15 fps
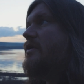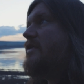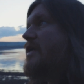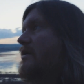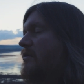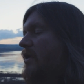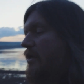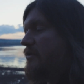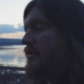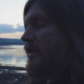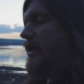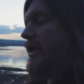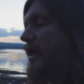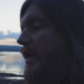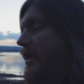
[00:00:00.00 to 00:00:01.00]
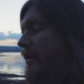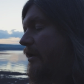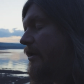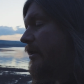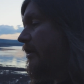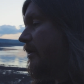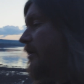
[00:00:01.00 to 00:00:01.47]
as to how close you can get,
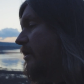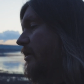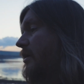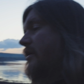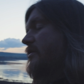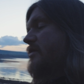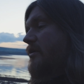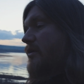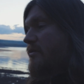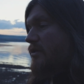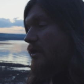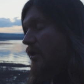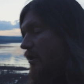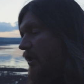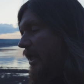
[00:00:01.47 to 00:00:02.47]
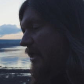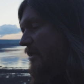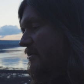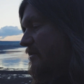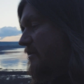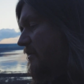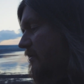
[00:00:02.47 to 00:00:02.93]
so use a long
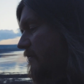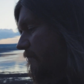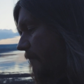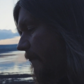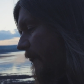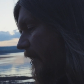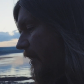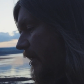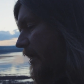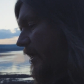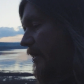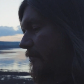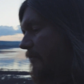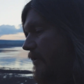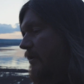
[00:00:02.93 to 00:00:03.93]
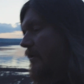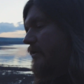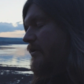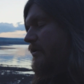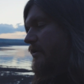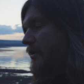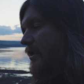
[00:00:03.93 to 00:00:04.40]
lens.
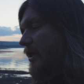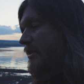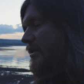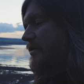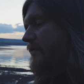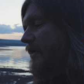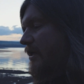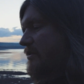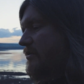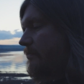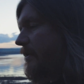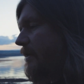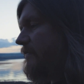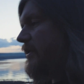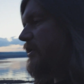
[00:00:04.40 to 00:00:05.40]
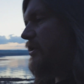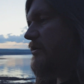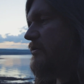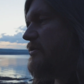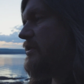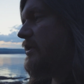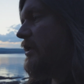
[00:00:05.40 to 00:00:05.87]
I did run into a bit of
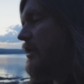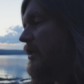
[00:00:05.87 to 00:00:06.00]
issues